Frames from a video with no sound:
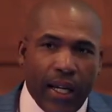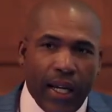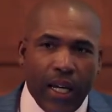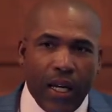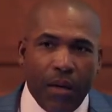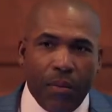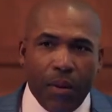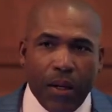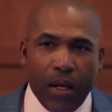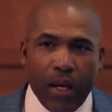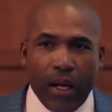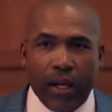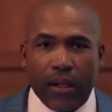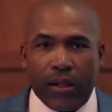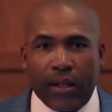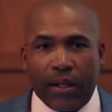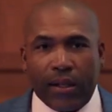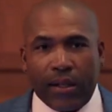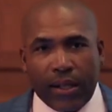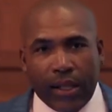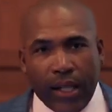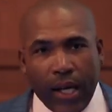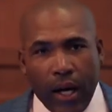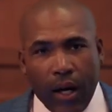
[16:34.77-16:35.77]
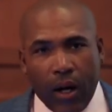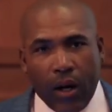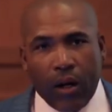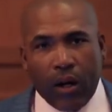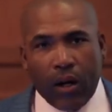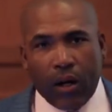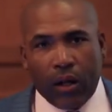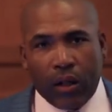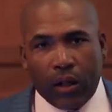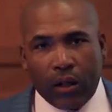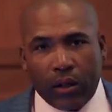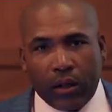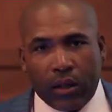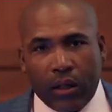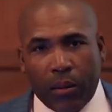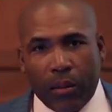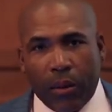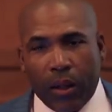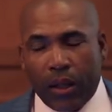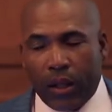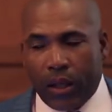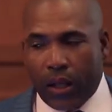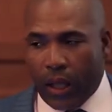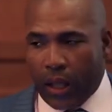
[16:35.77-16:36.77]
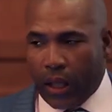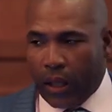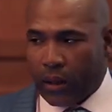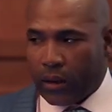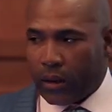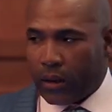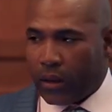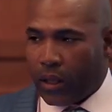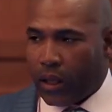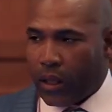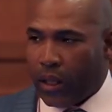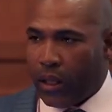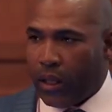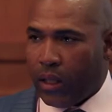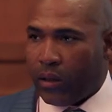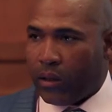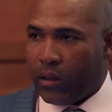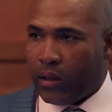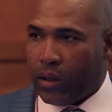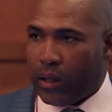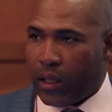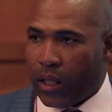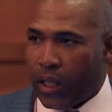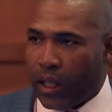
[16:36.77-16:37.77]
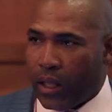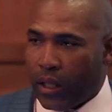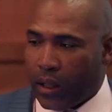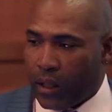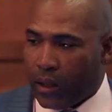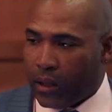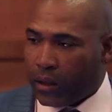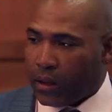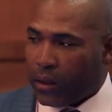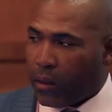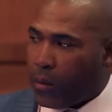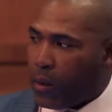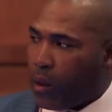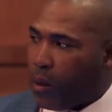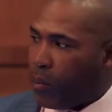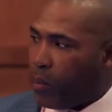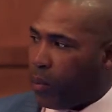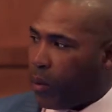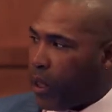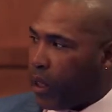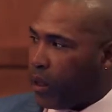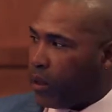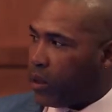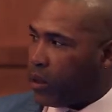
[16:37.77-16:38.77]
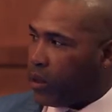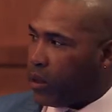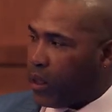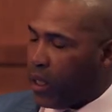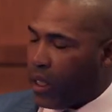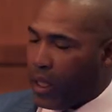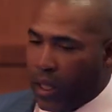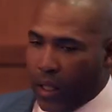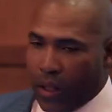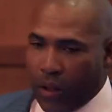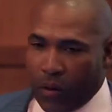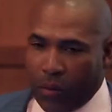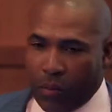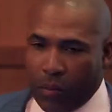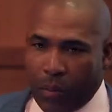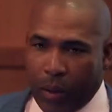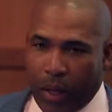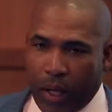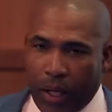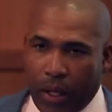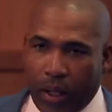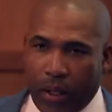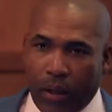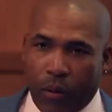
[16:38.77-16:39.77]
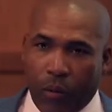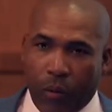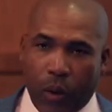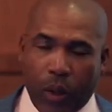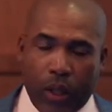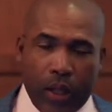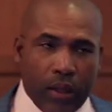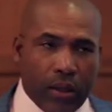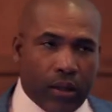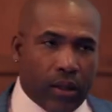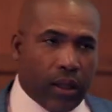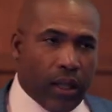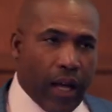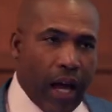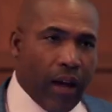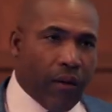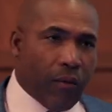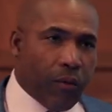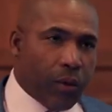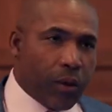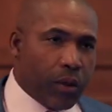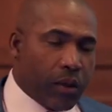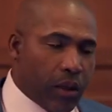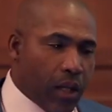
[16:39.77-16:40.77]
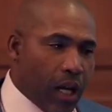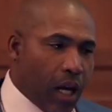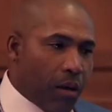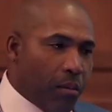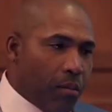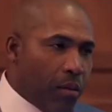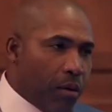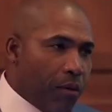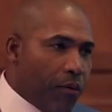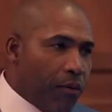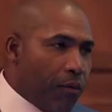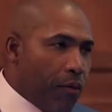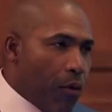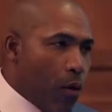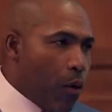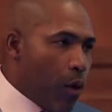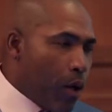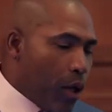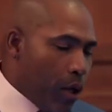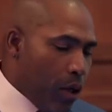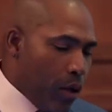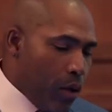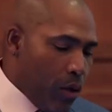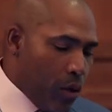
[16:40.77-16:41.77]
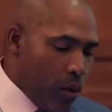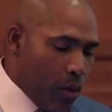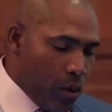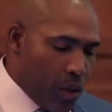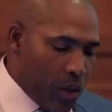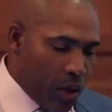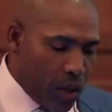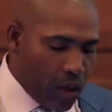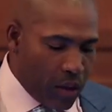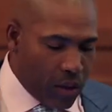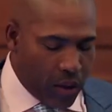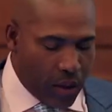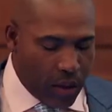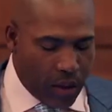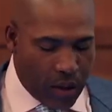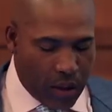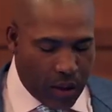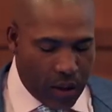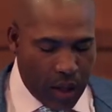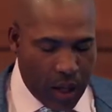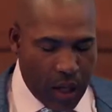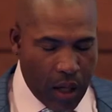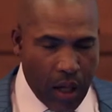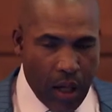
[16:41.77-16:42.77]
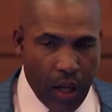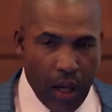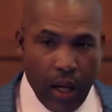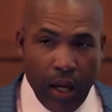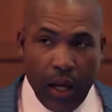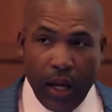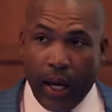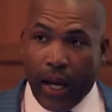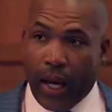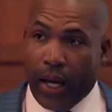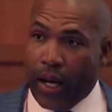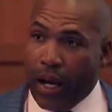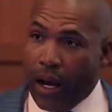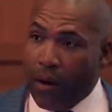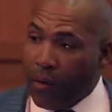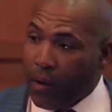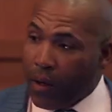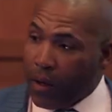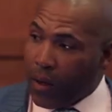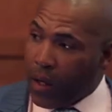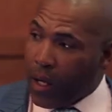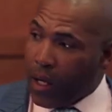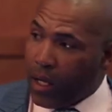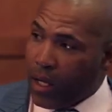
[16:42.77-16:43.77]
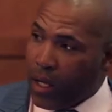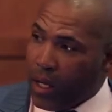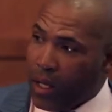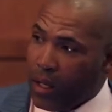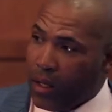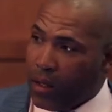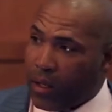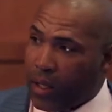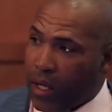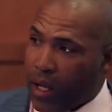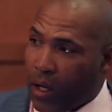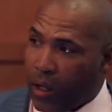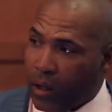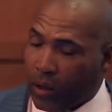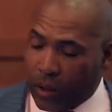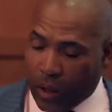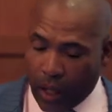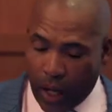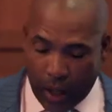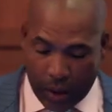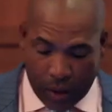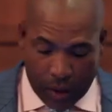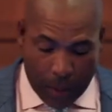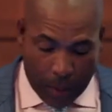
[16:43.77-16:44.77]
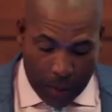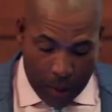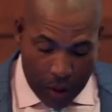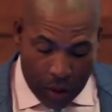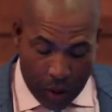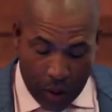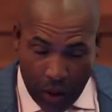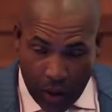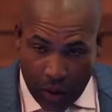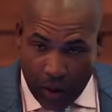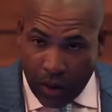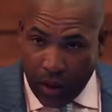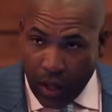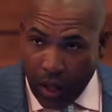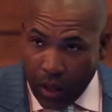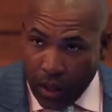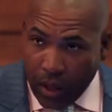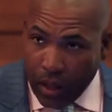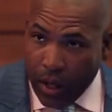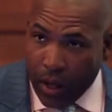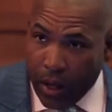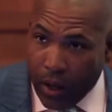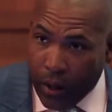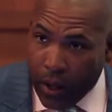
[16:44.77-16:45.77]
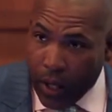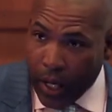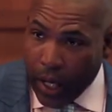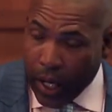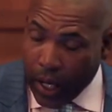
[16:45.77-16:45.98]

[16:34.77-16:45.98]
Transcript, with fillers: He began to tell her some of the things that he's done and some of the places that he's been and what his life was like before he knew Jesus. And everything that he tells her, I mean, she's sitting there